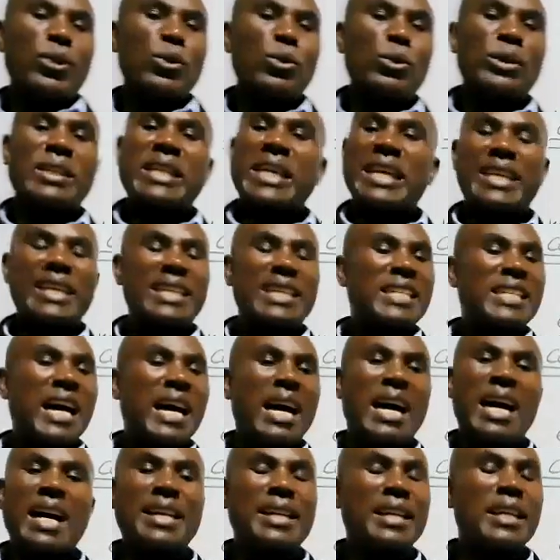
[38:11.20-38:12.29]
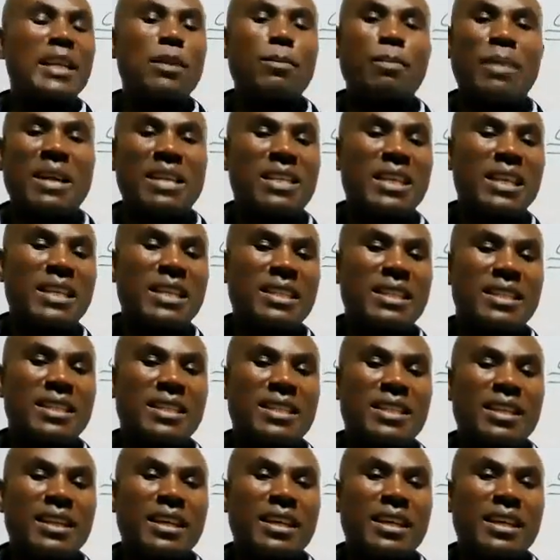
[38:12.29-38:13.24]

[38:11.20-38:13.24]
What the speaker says: you take it 100%.